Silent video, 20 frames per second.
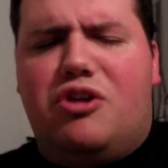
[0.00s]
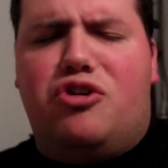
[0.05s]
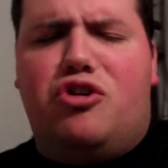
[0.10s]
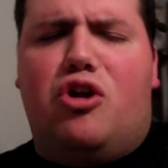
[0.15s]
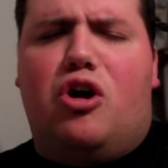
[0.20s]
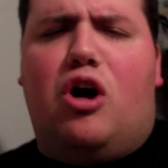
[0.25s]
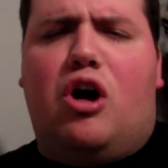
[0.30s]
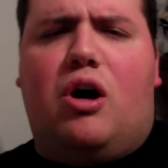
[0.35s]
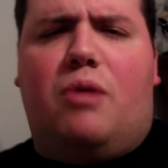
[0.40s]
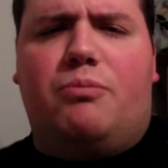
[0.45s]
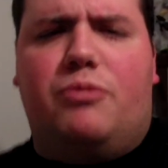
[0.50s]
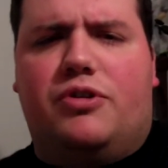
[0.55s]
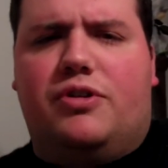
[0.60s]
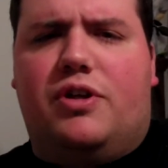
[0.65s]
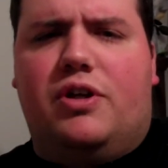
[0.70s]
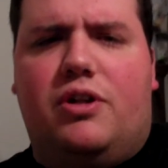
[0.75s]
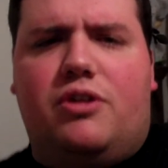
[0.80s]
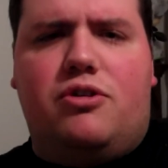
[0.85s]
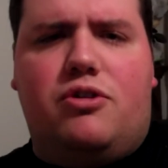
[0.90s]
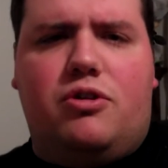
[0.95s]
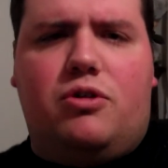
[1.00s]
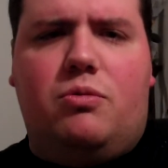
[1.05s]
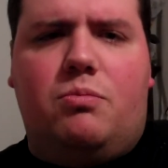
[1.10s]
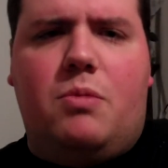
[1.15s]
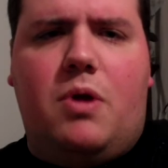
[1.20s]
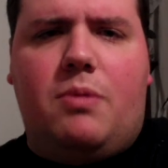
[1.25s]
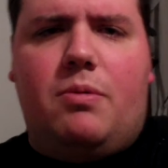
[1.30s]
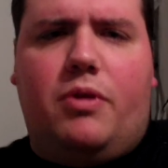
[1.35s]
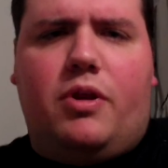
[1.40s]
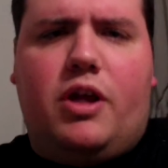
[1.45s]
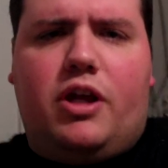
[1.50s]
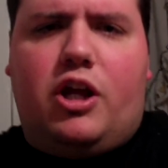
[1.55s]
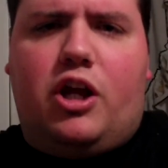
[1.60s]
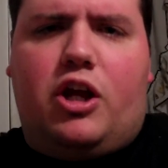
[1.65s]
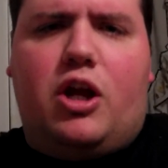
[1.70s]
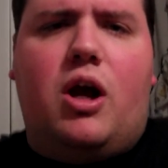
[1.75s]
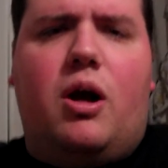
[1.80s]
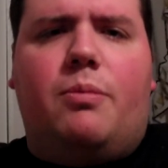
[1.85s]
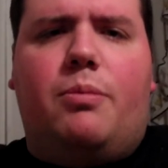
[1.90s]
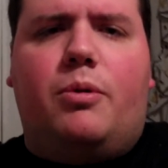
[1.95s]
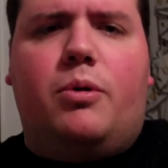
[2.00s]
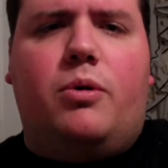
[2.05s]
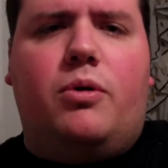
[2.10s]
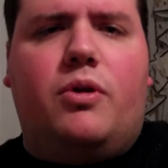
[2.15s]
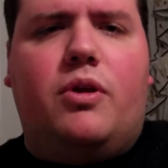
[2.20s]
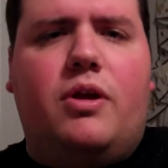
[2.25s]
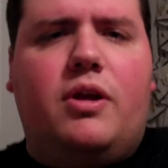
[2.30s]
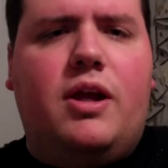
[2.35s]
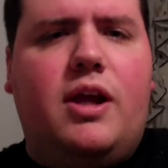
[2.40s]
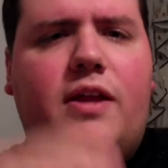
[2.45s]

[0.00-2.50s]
no, I'm just going to do maybe like a couple.